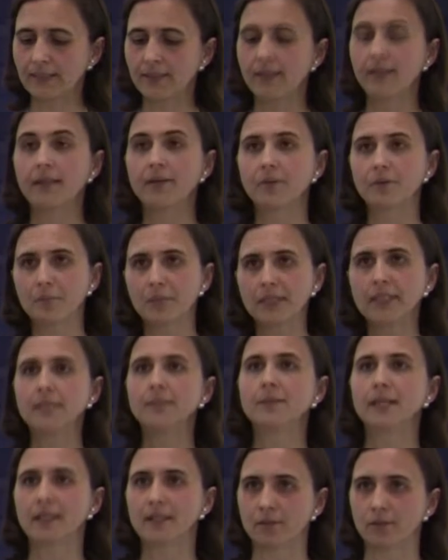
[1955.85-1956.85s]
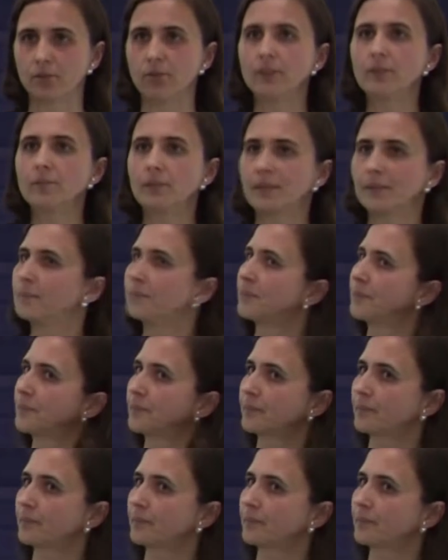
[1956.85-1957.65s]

that everybody Always the youngest,